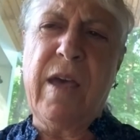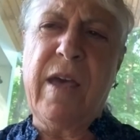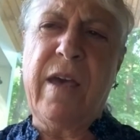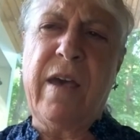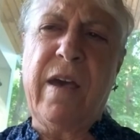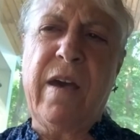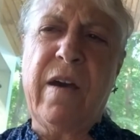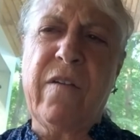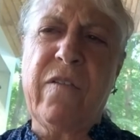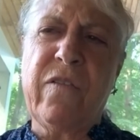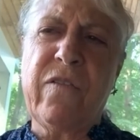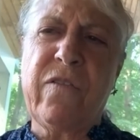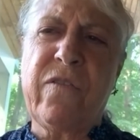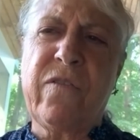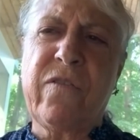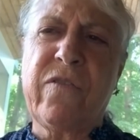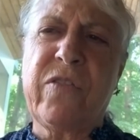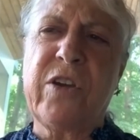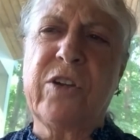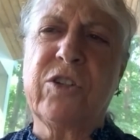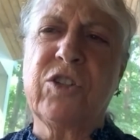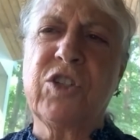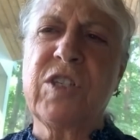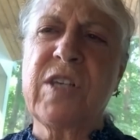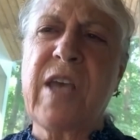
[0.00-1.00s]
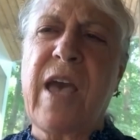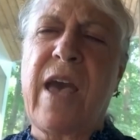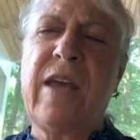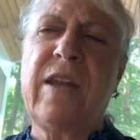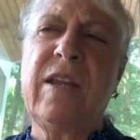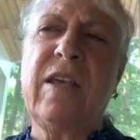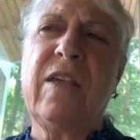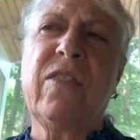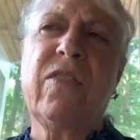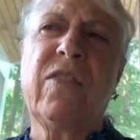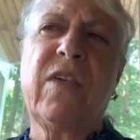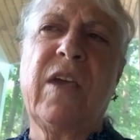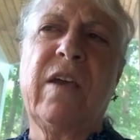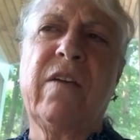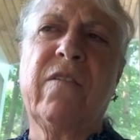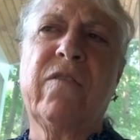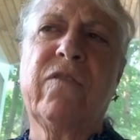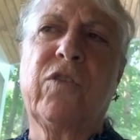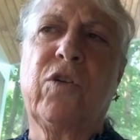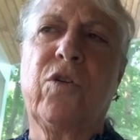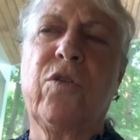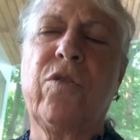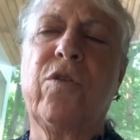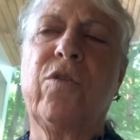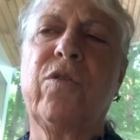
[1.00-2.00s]
if there's anything
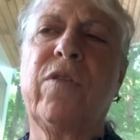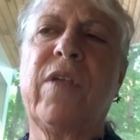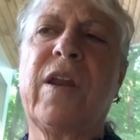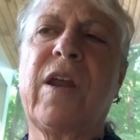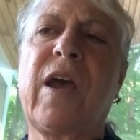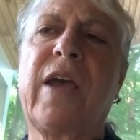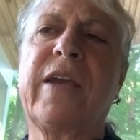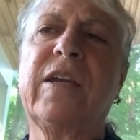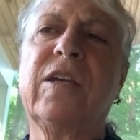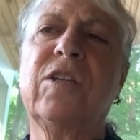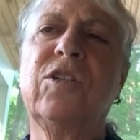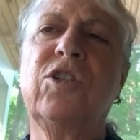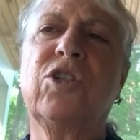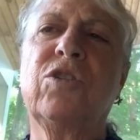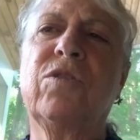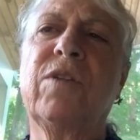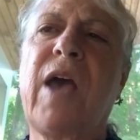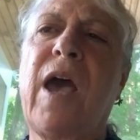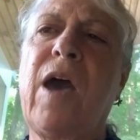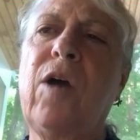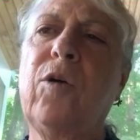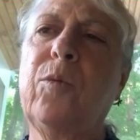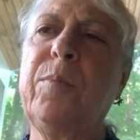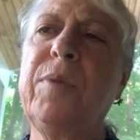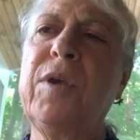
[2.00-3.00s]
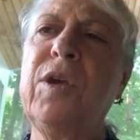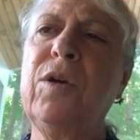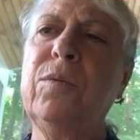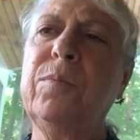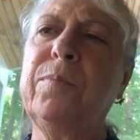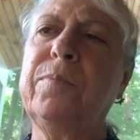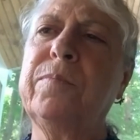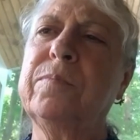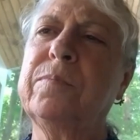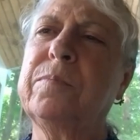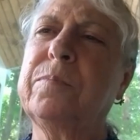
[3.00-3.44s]
further that I can do to help you.